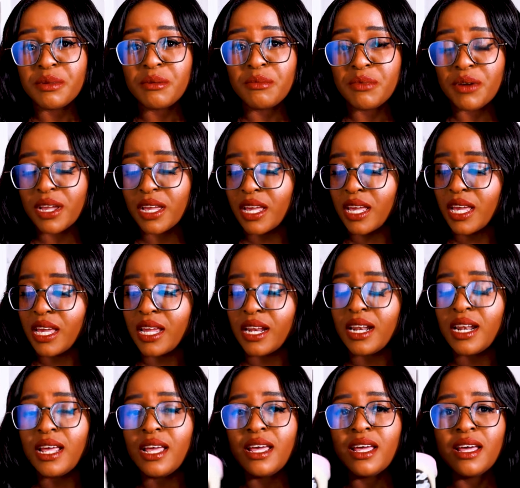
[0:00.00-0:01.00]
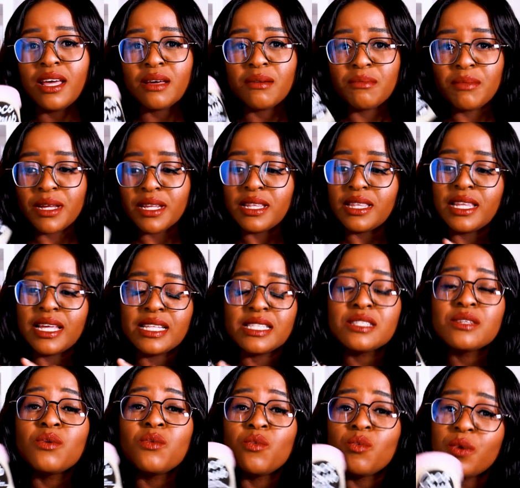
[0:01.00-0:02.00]
be bringing in, but
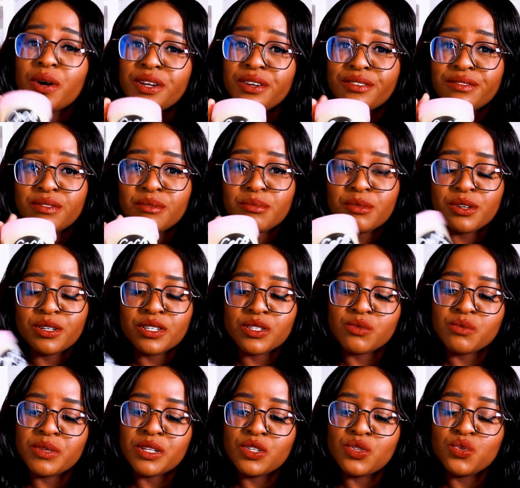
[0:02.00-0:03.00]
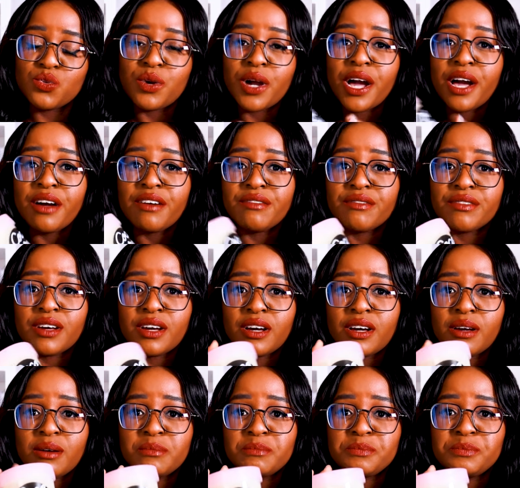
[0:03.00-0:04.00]
that's one of the products we do have,
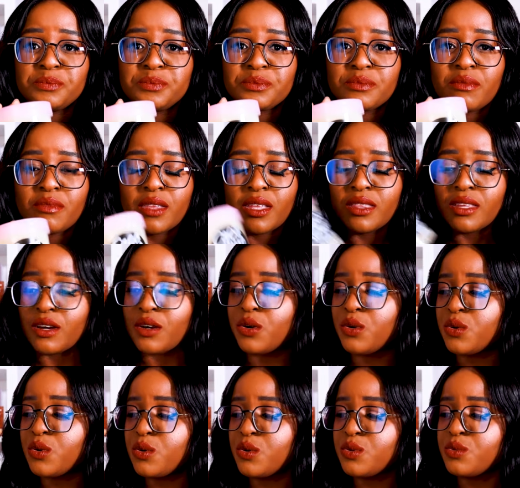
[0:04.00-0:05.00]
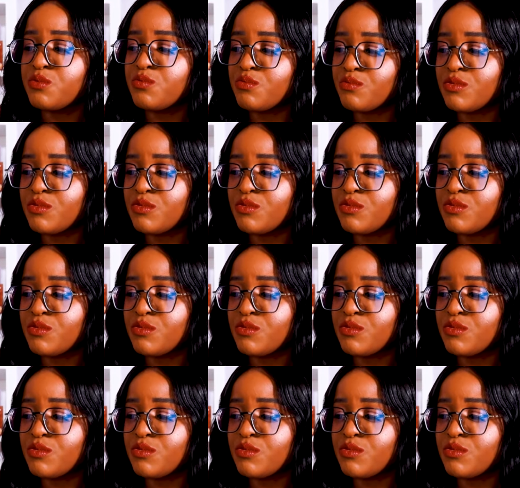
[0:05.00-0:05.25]
the cocoa